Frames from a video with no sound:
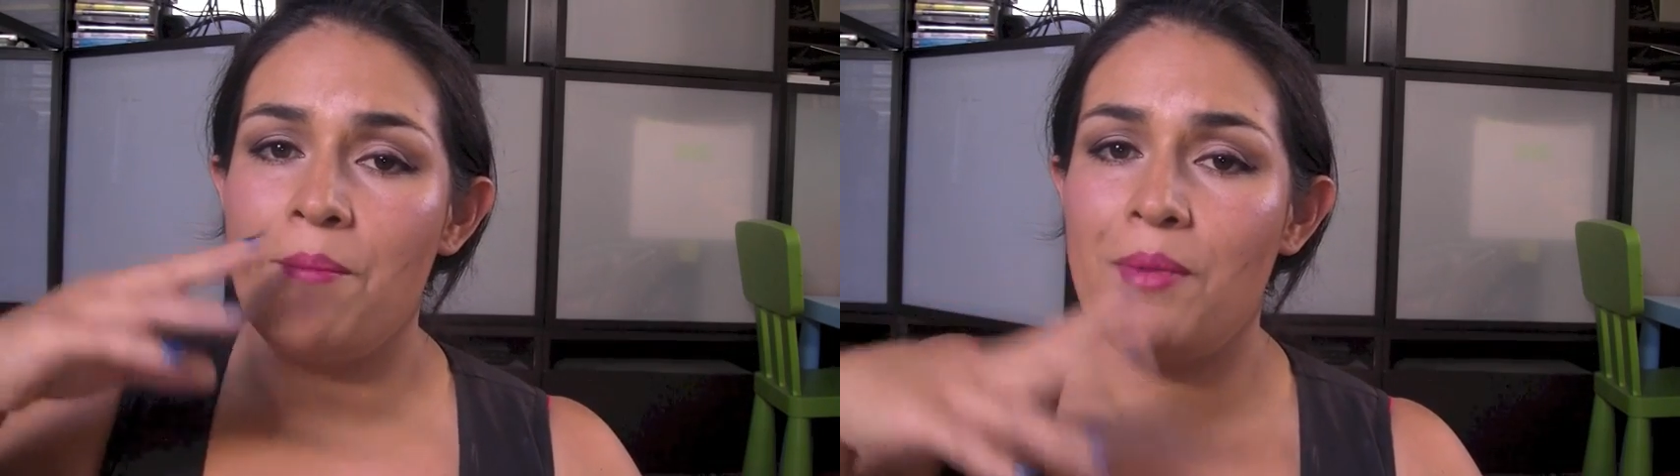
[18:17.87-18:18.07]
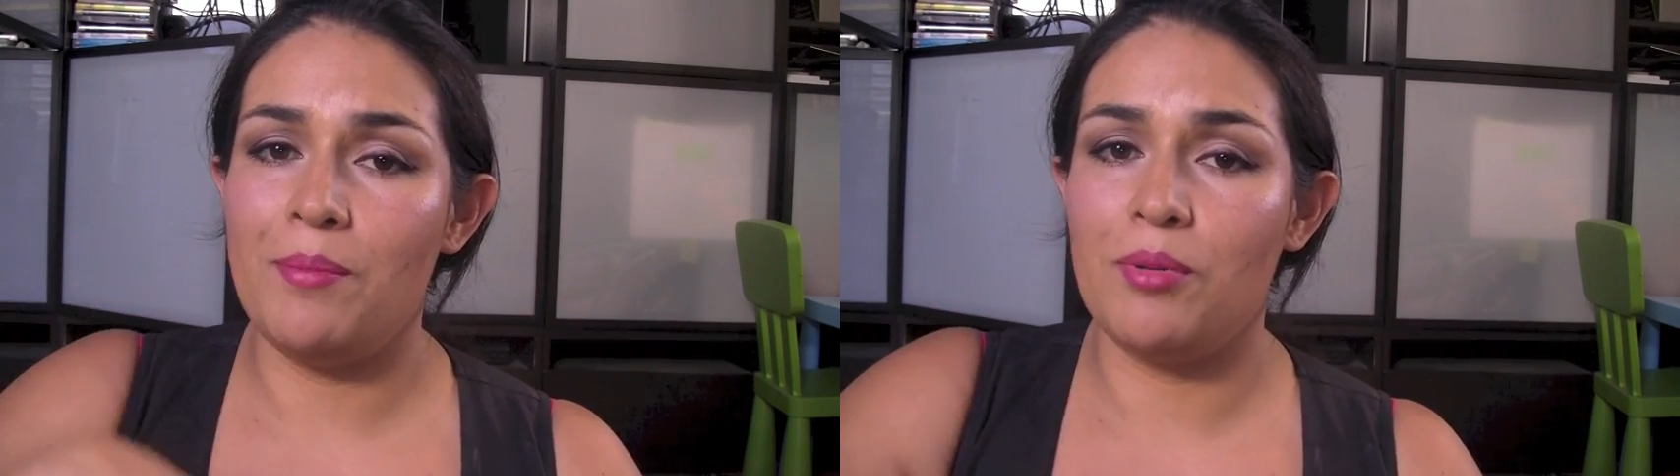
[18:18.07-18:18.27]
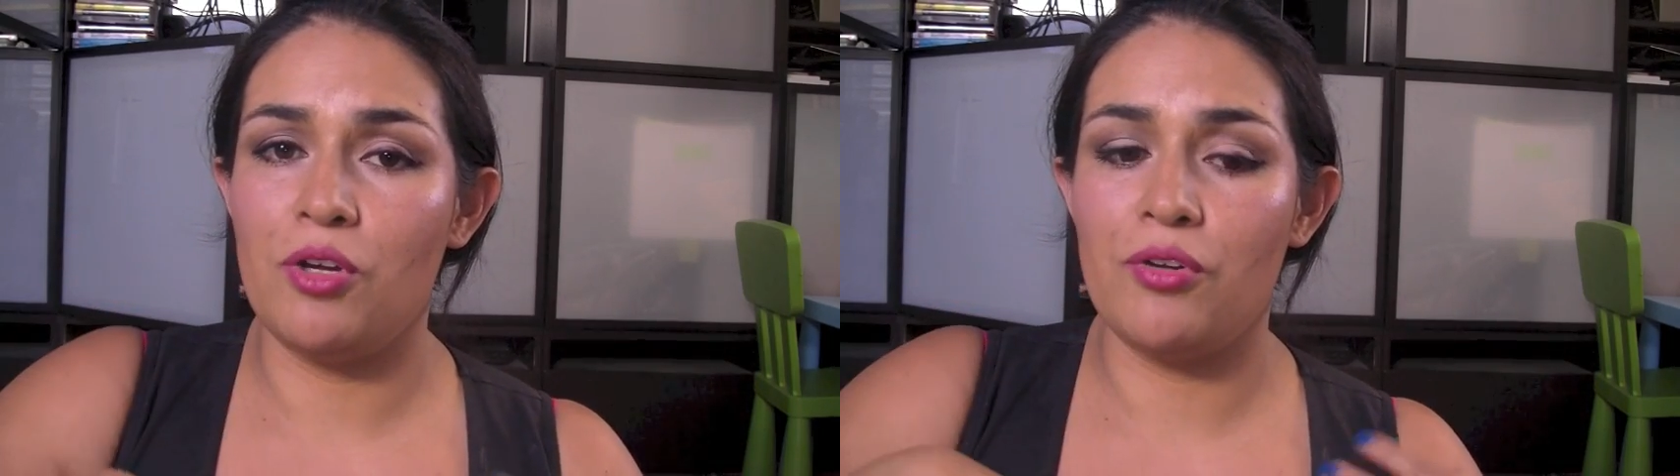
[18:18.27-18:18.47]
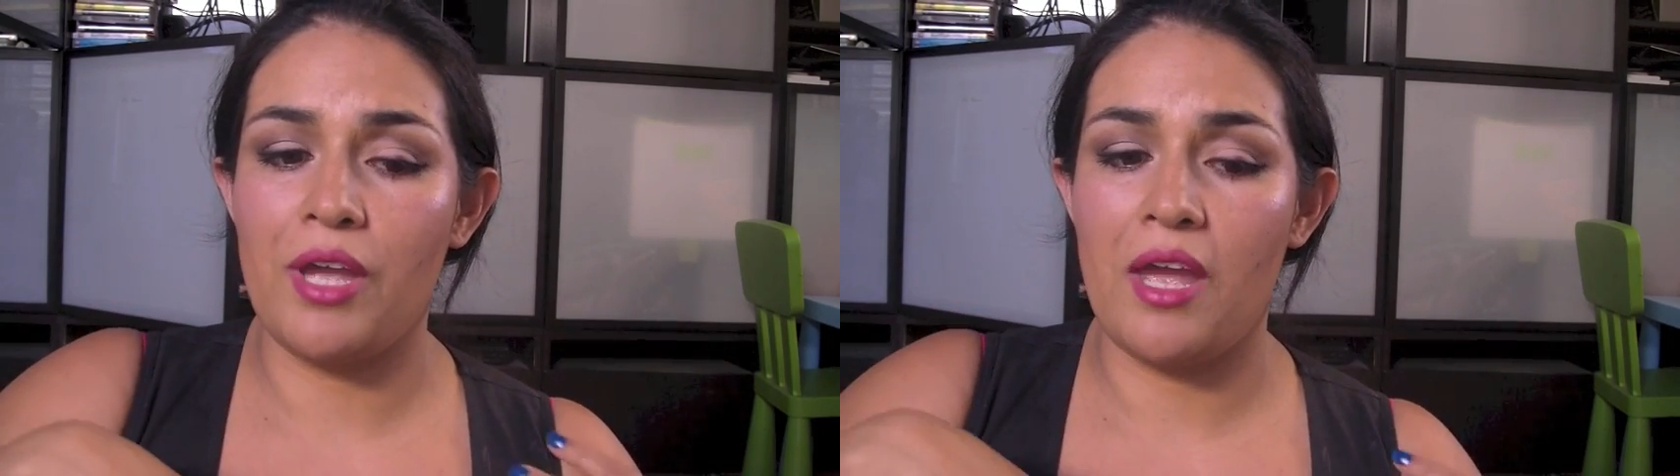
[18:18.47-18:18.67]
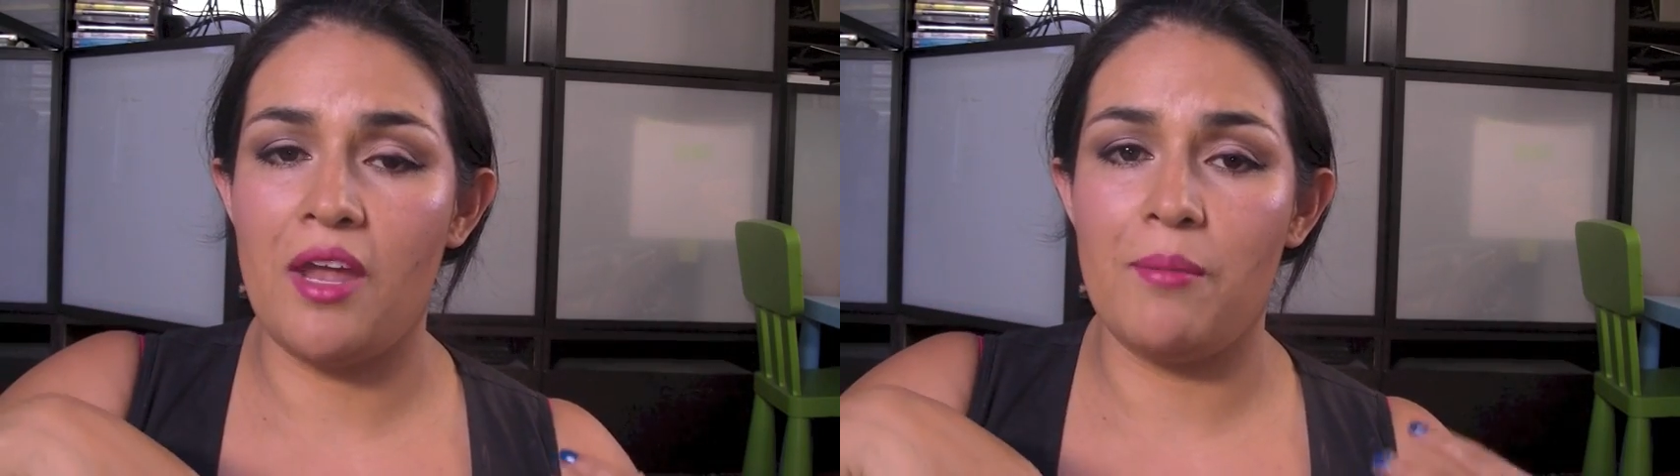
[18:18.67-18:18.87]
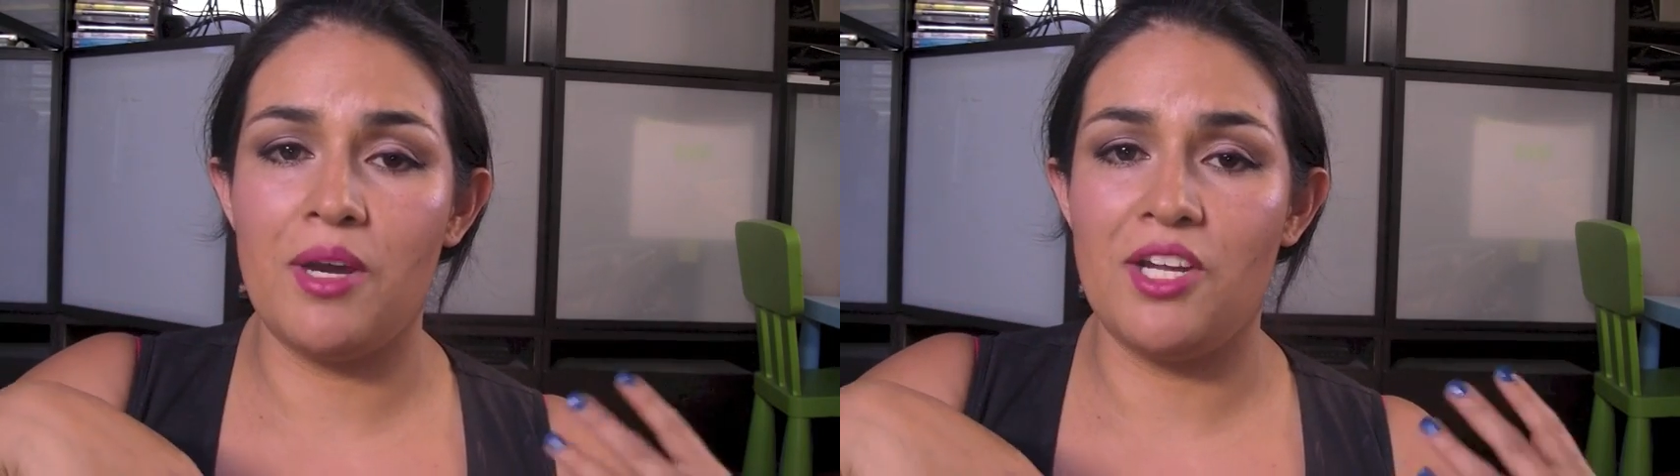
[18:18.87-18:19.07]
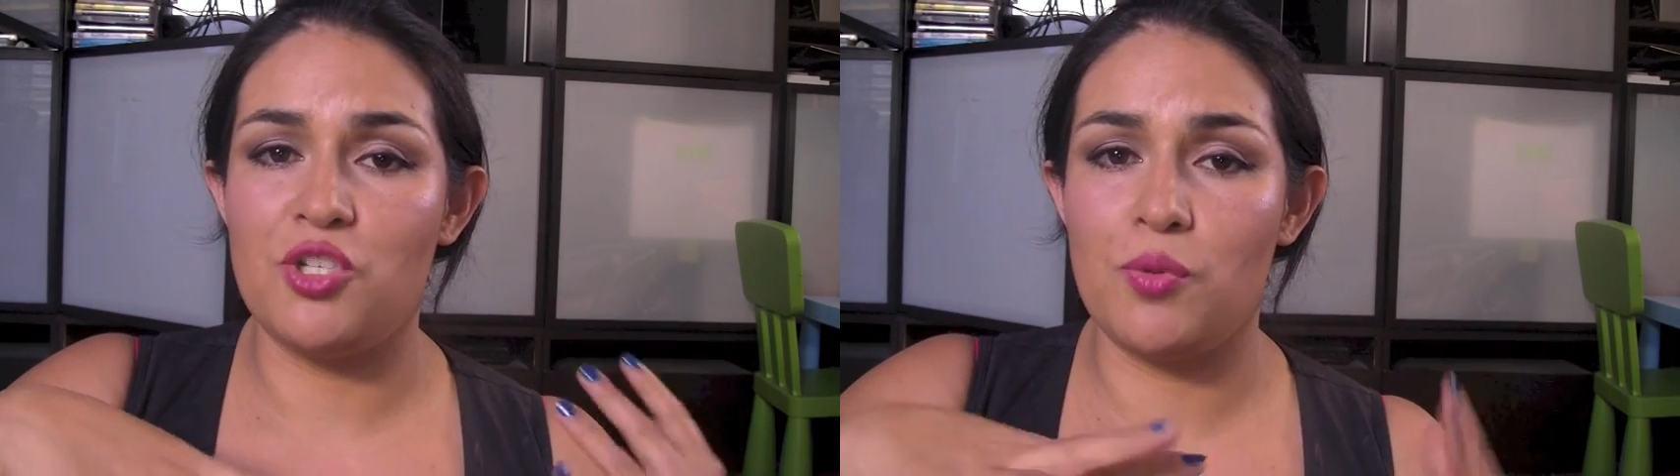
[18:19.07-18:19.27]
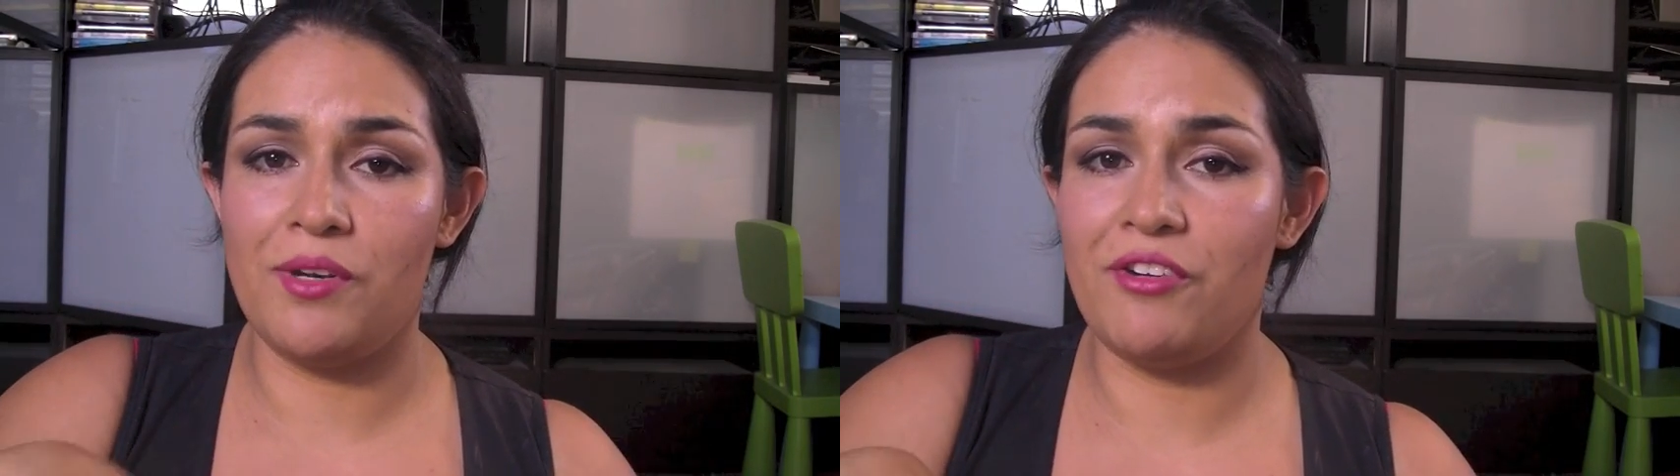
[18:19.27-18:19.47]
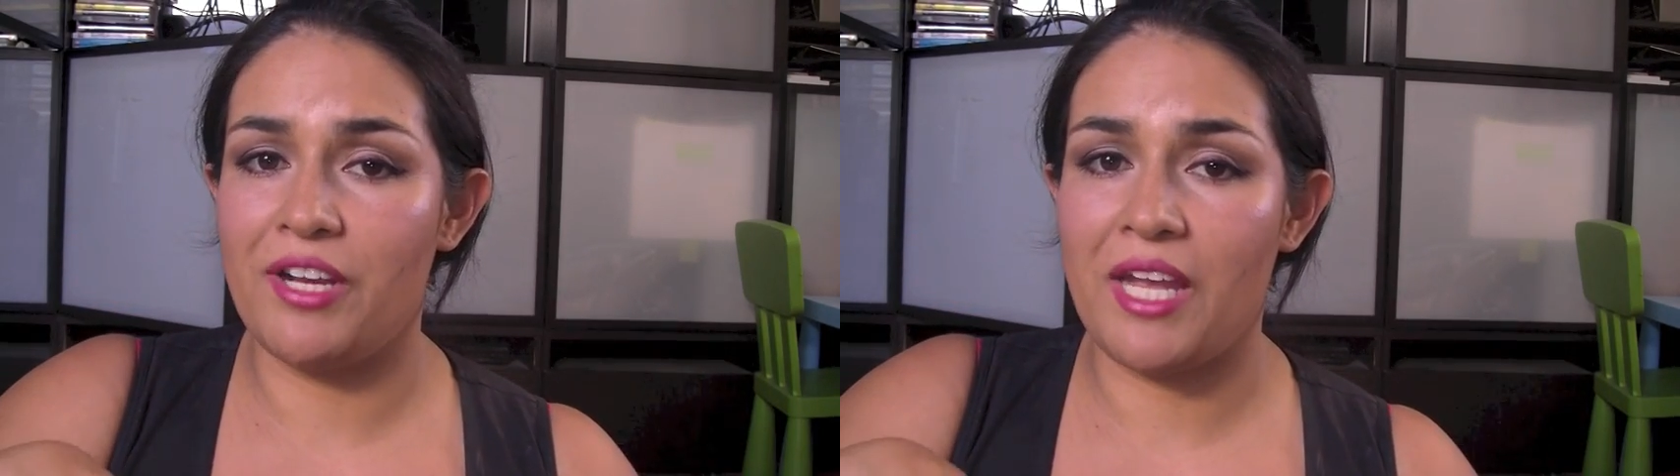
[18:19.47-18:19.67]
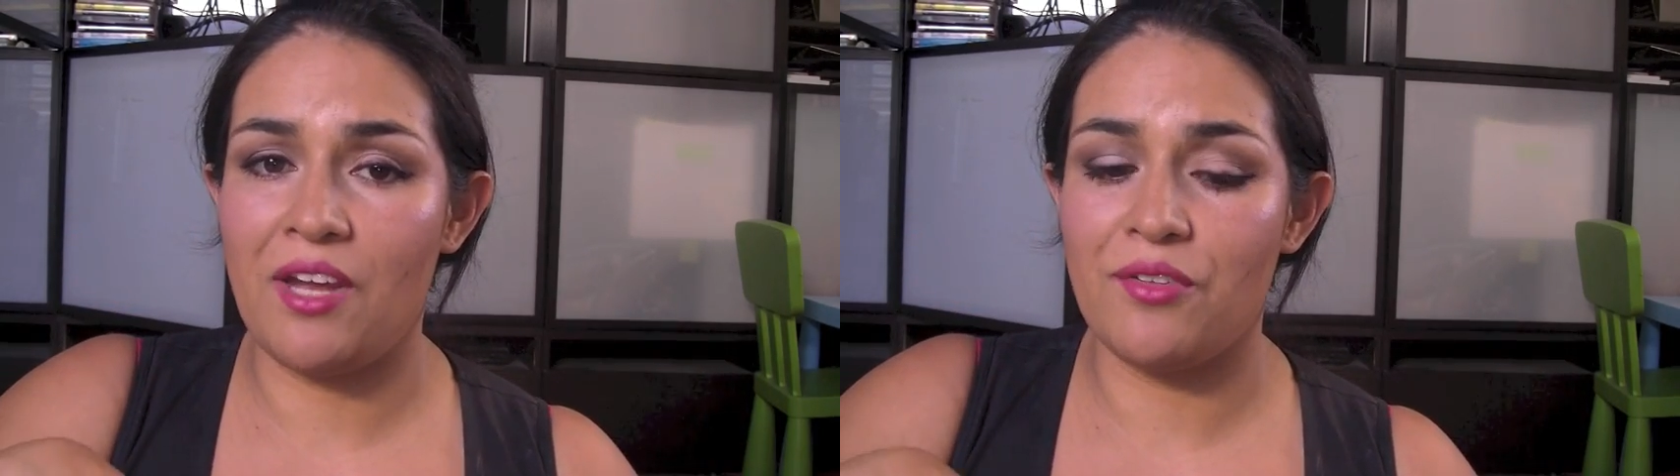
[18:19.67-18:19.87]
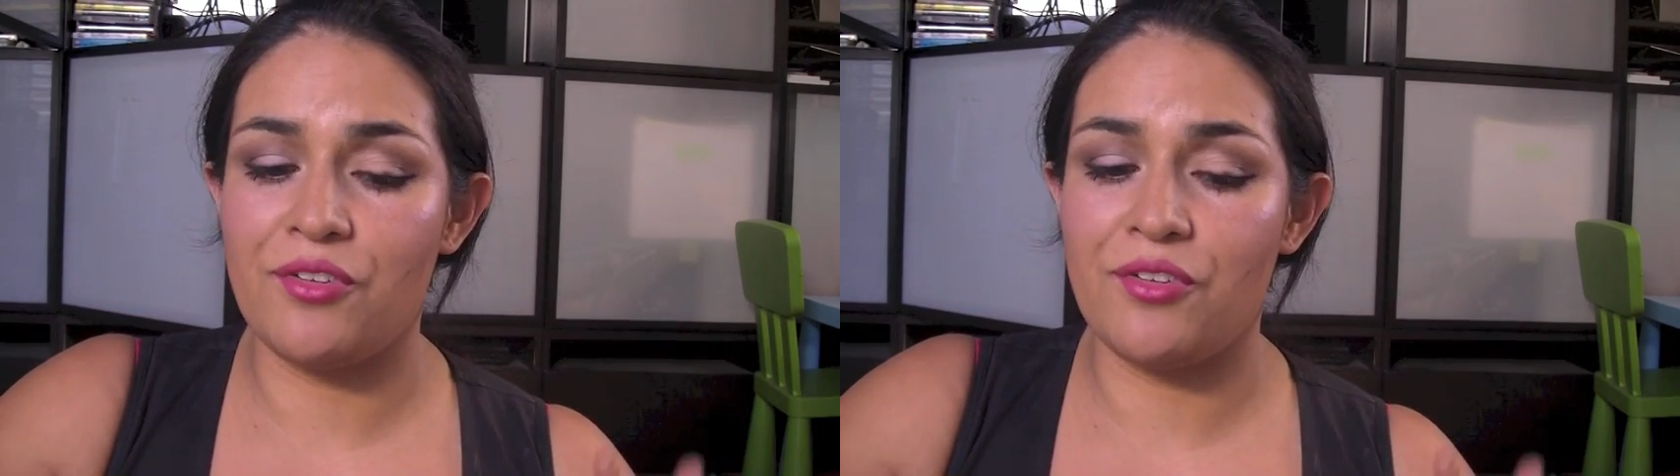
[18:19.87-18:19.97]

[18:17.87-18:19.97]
my blog, and my Twitter account.